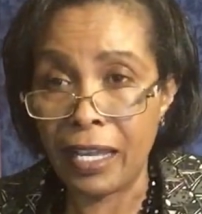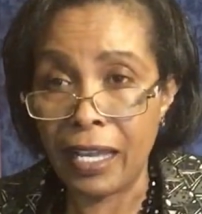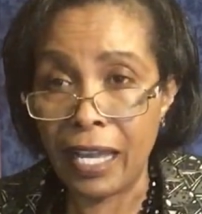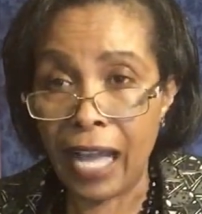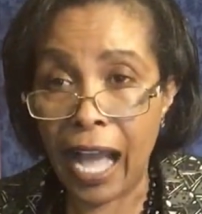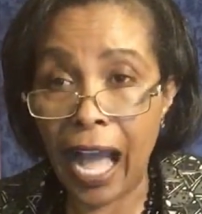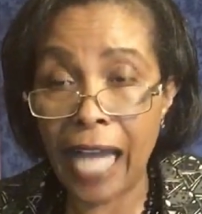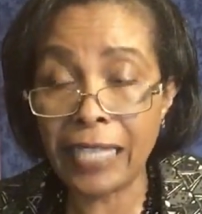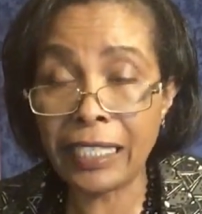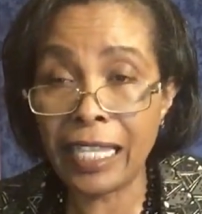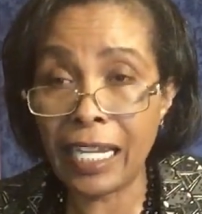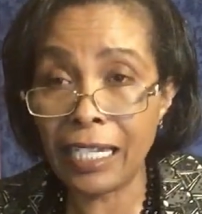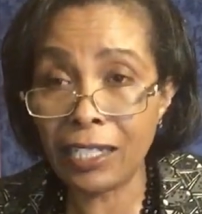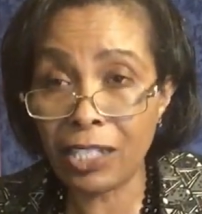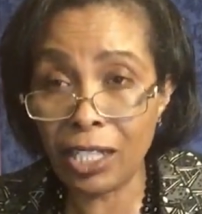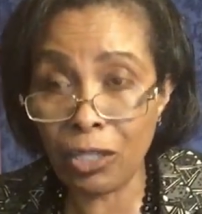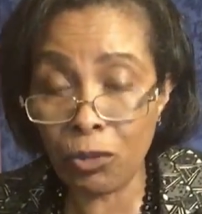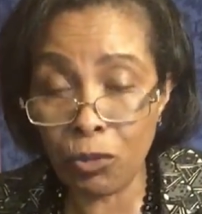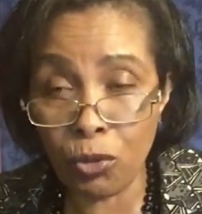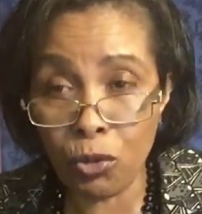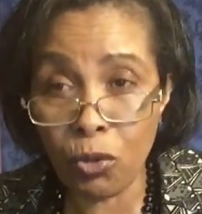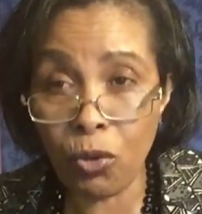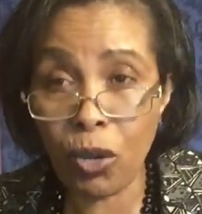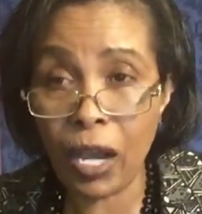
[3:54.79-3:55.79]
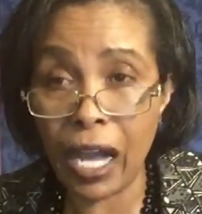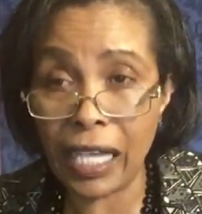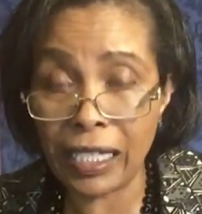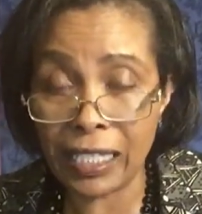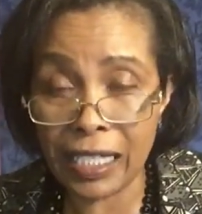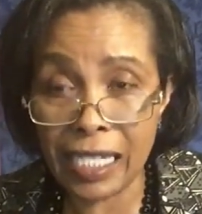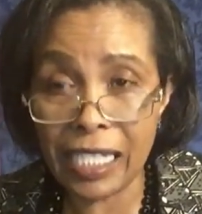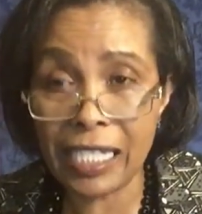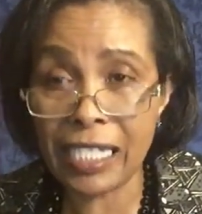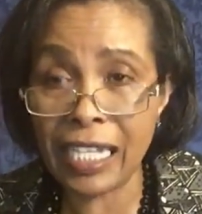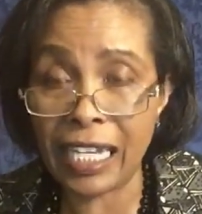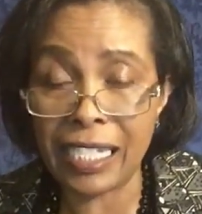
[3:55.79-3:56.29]
and then they will look
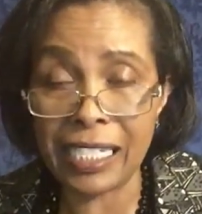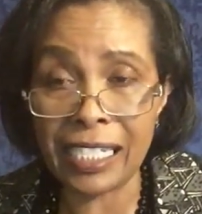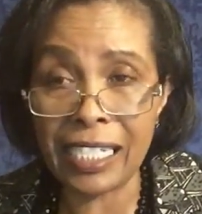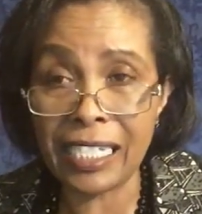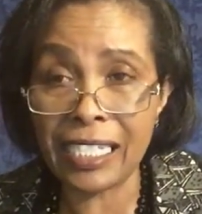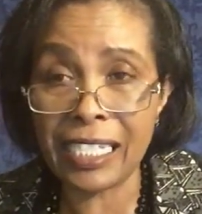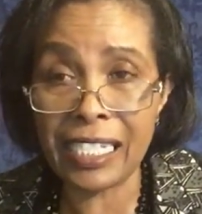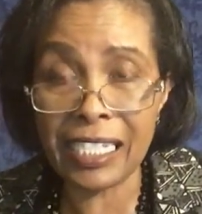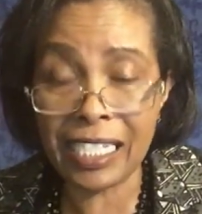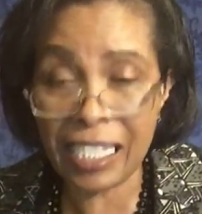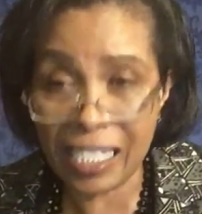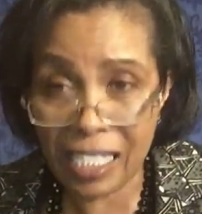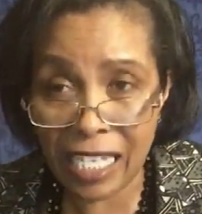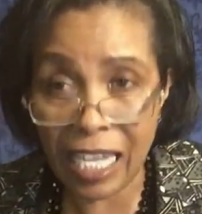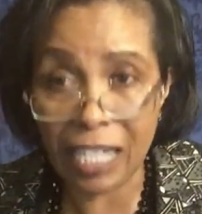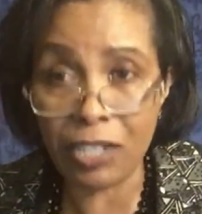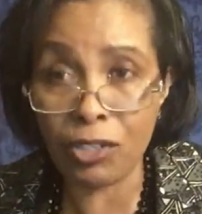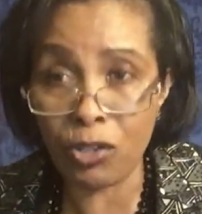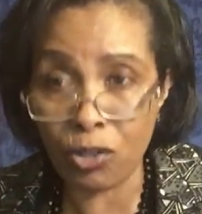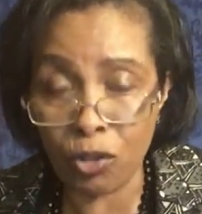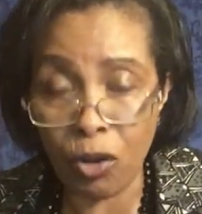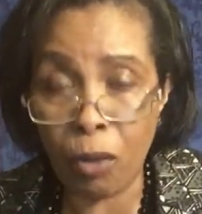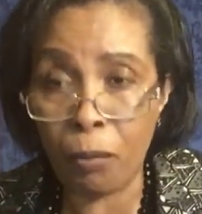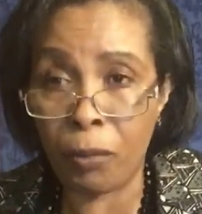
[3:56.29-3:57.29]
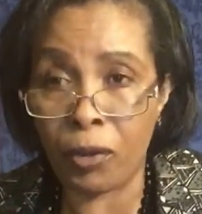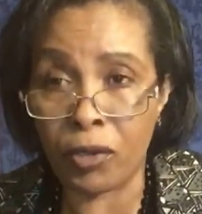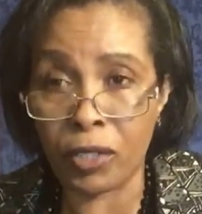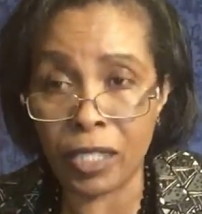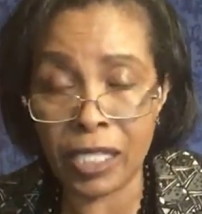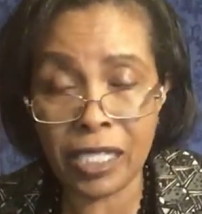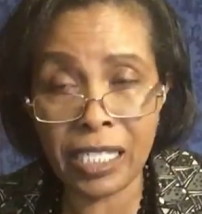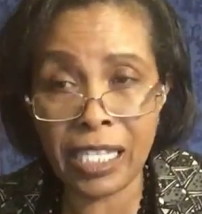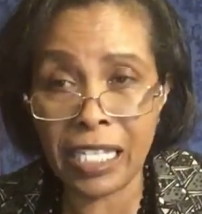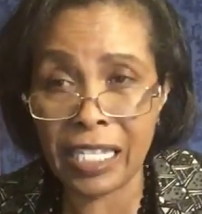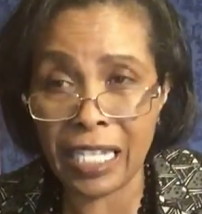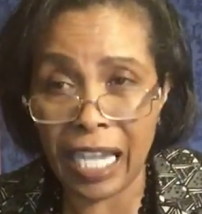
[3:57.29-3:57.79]
at this and say, "This is abnormal.
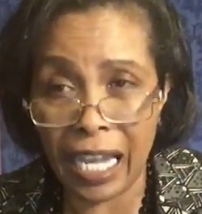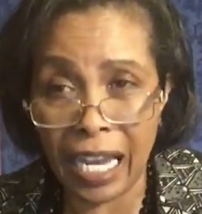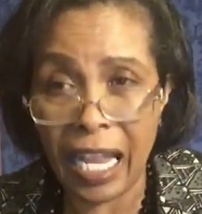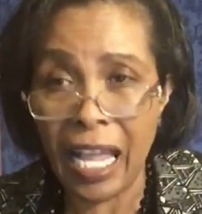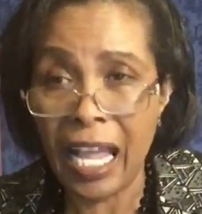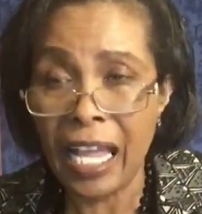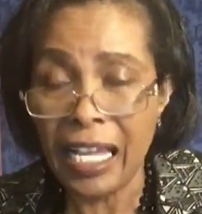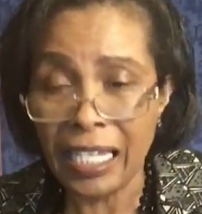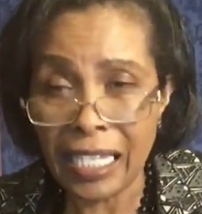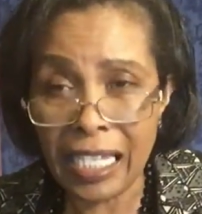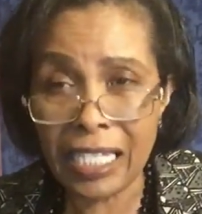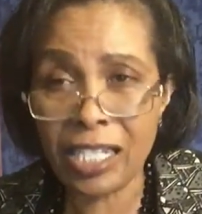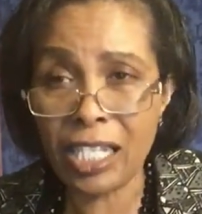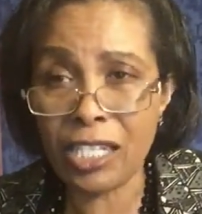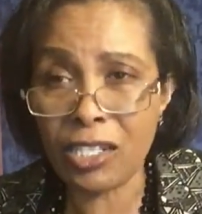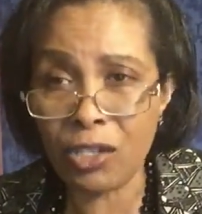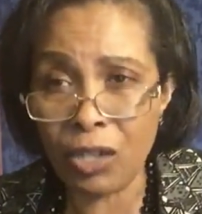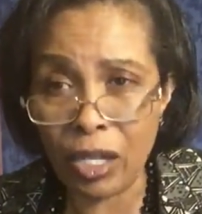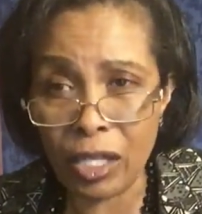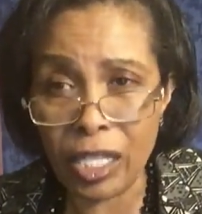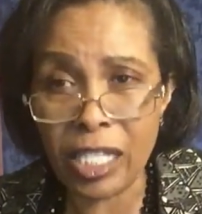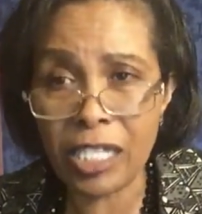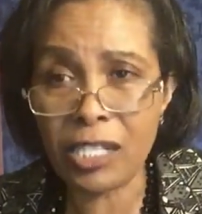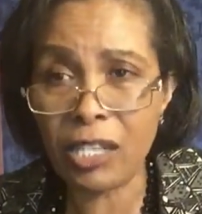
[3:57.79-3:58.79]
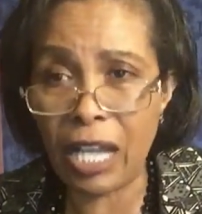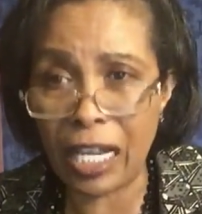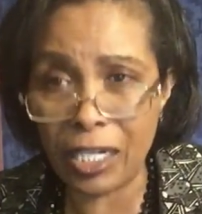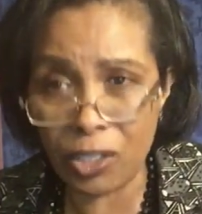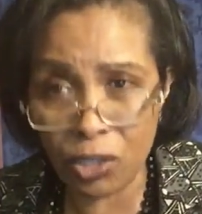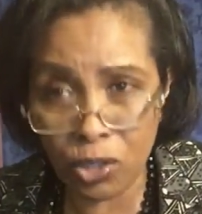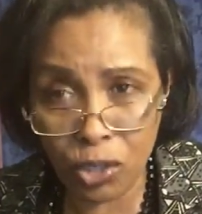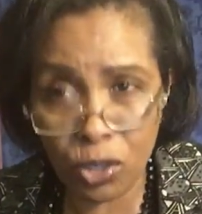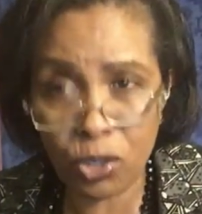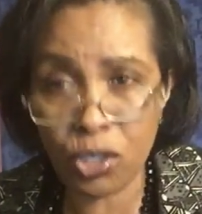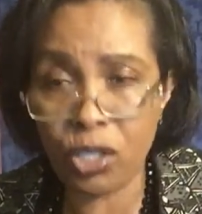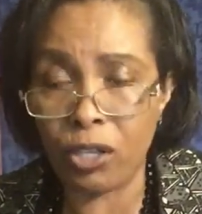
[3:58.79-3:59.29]
This is a, this is this is
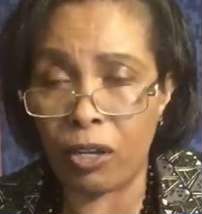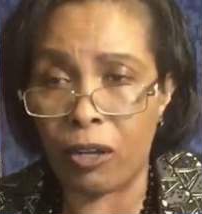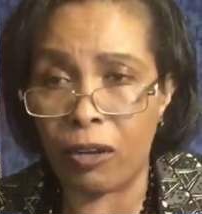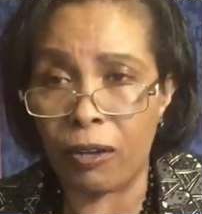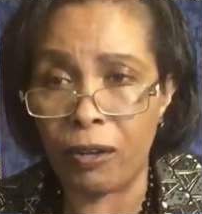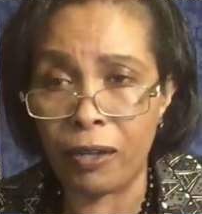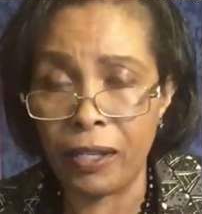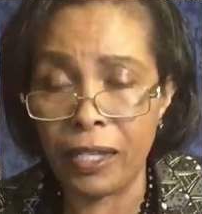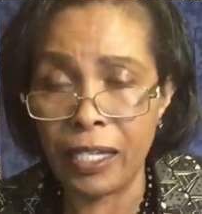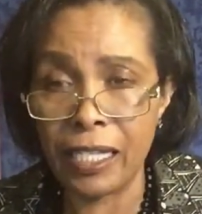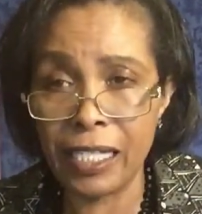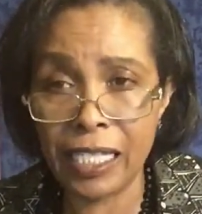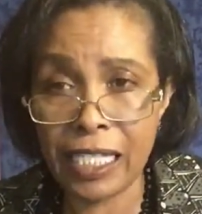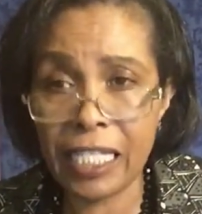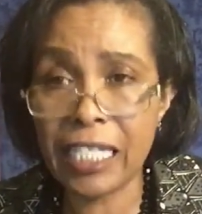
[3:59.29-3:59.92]
unusual. It